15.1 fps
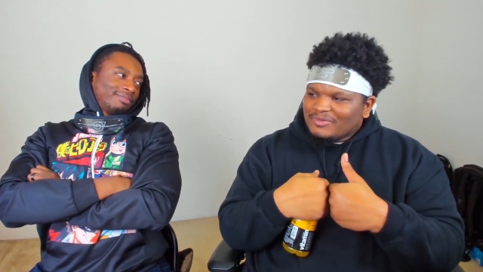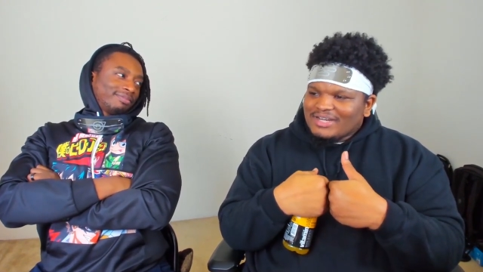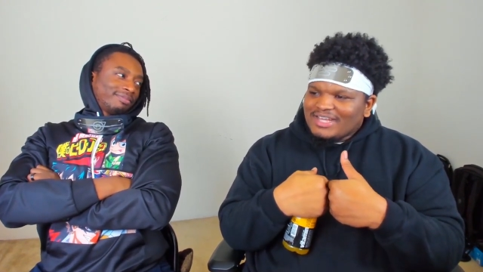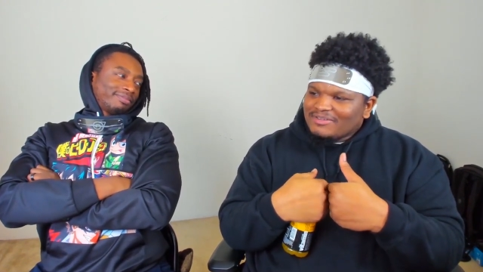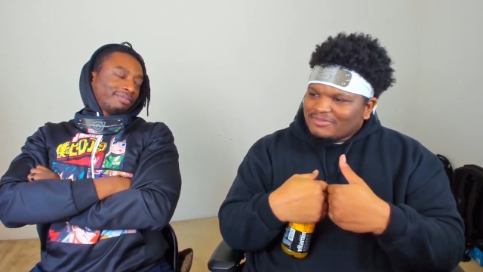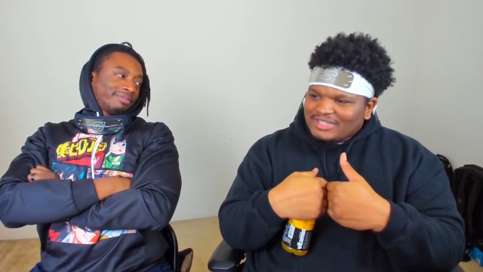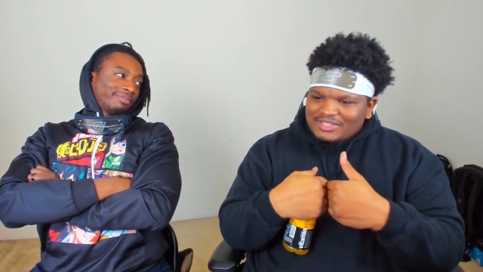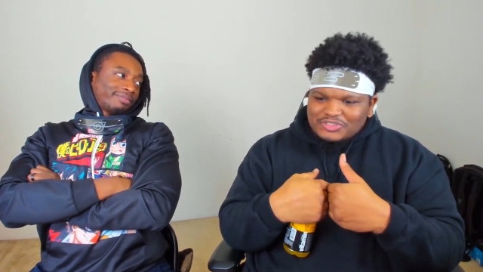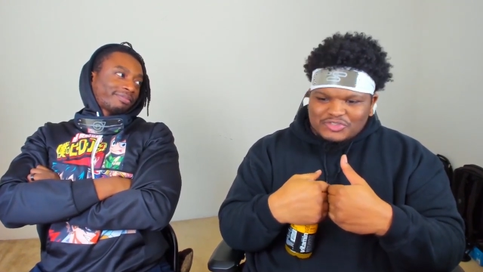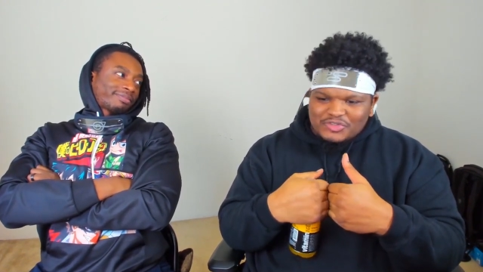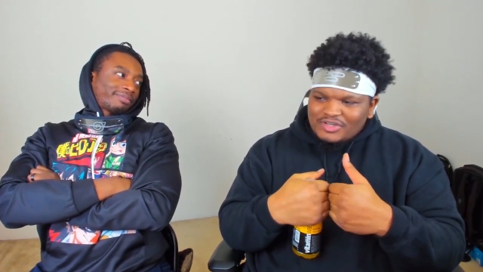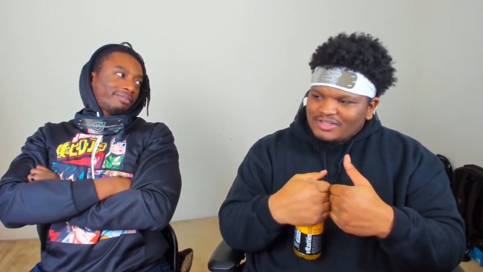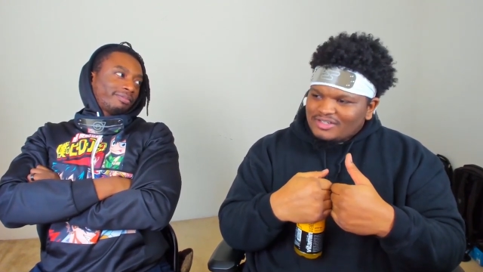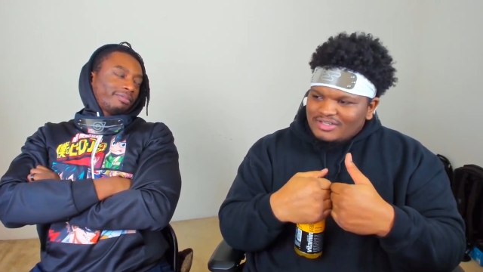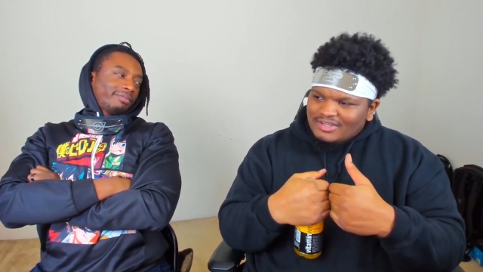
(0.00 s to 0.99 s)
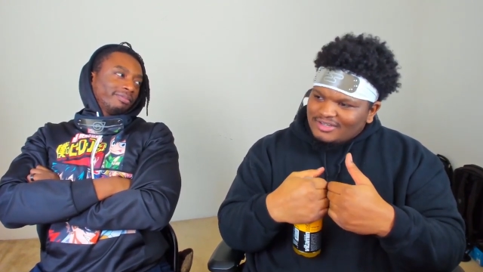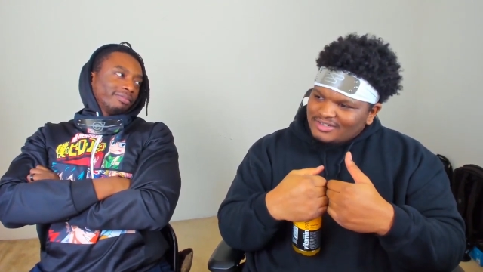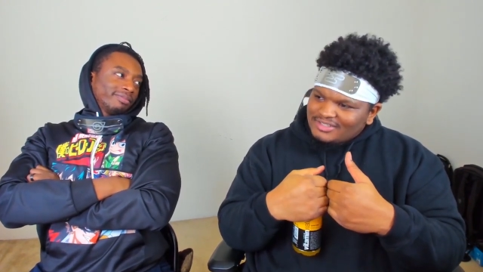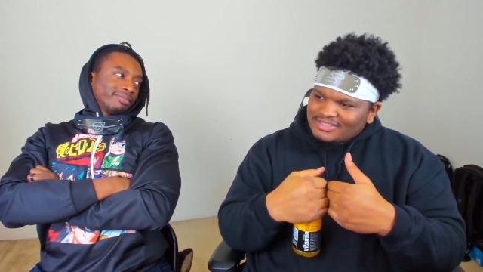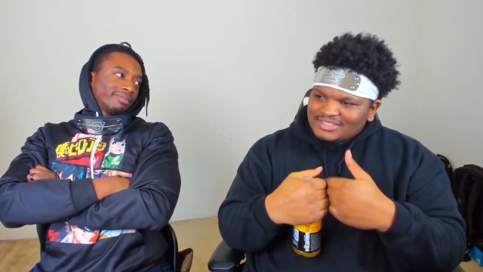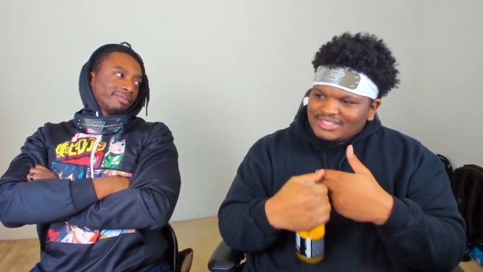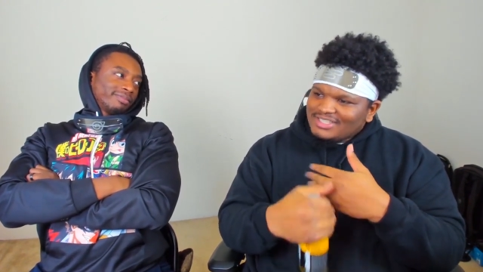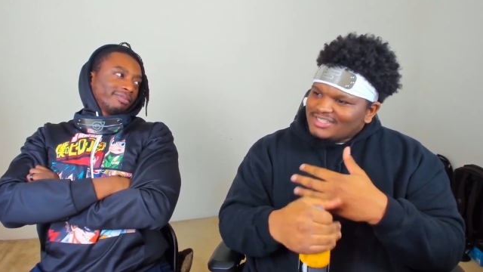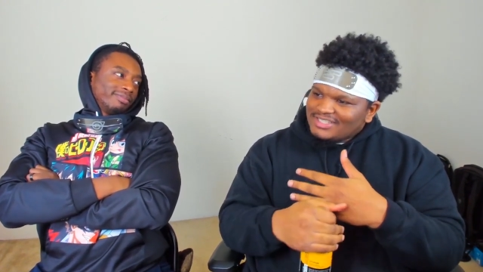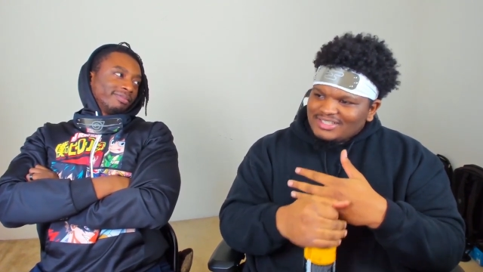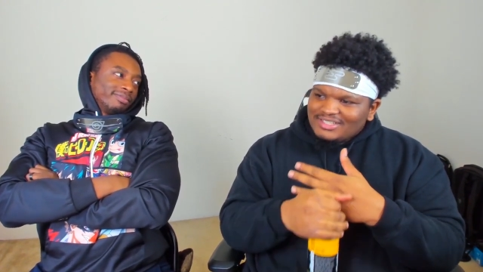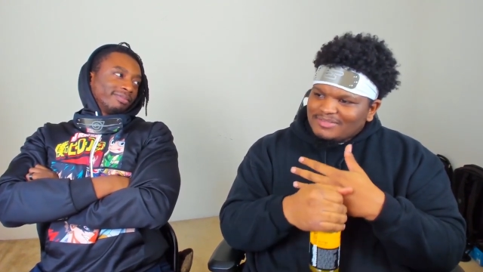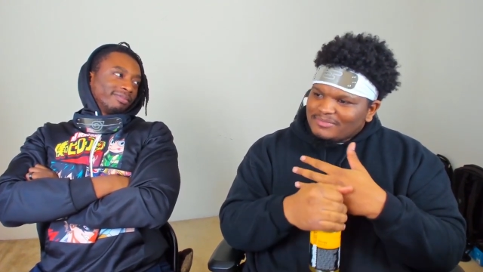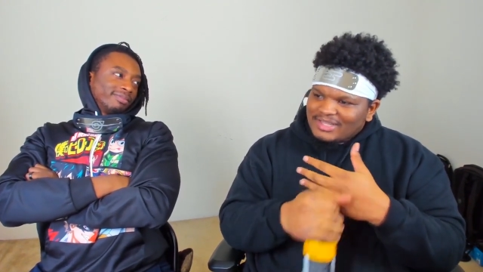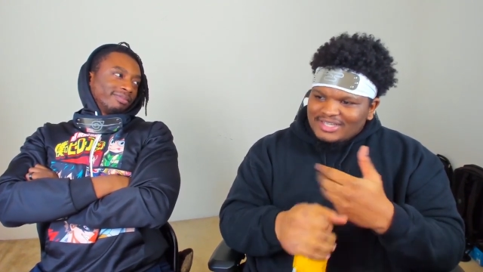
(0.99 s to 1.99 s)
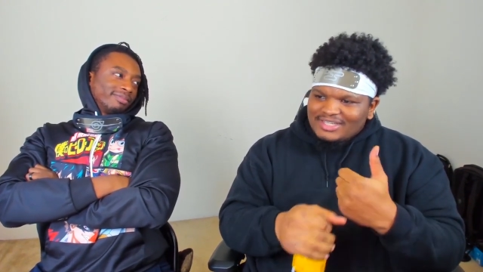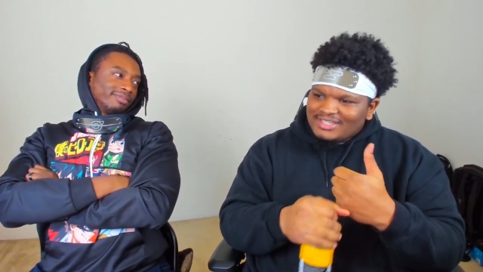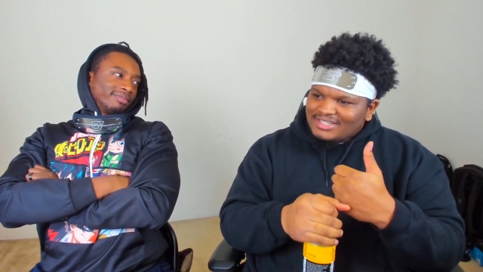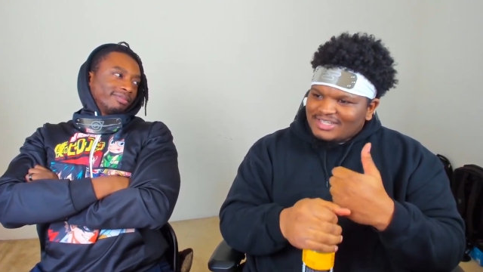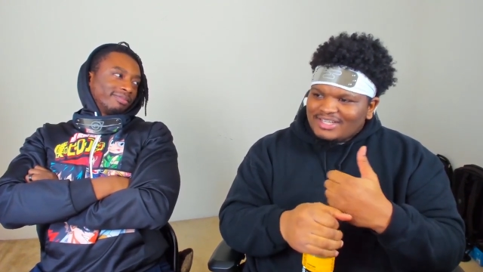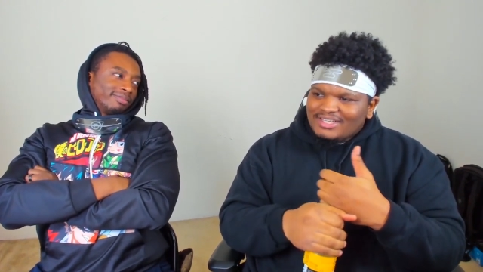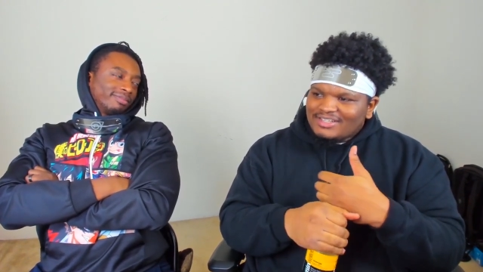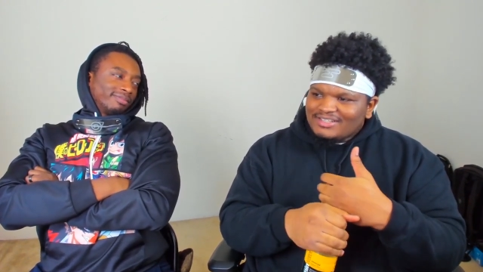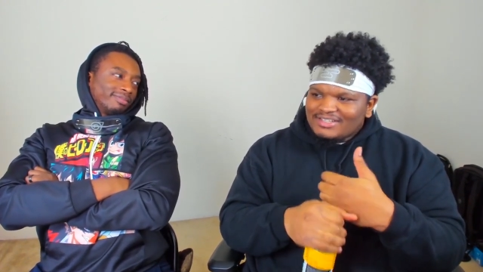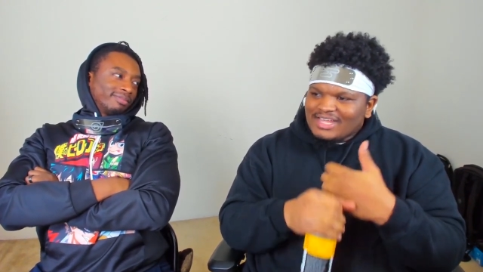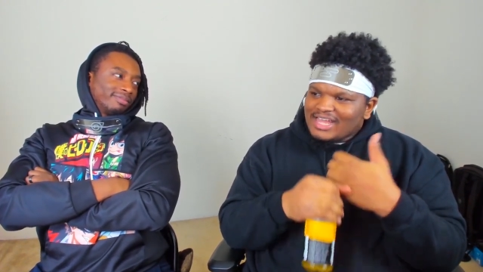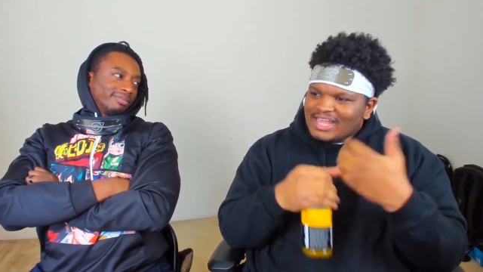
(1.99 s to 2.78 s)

Speaker 1: when I when I was trading cards, anything back in the day,